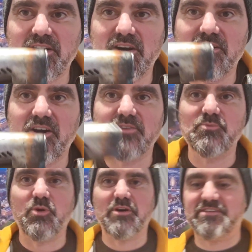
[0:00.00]
I like
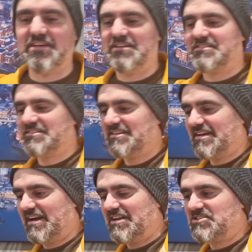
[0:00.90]
I did
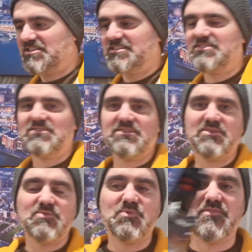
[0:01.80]
actually
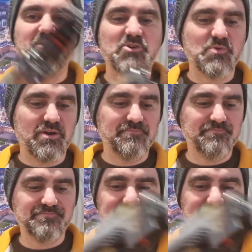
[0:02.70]
with the new one.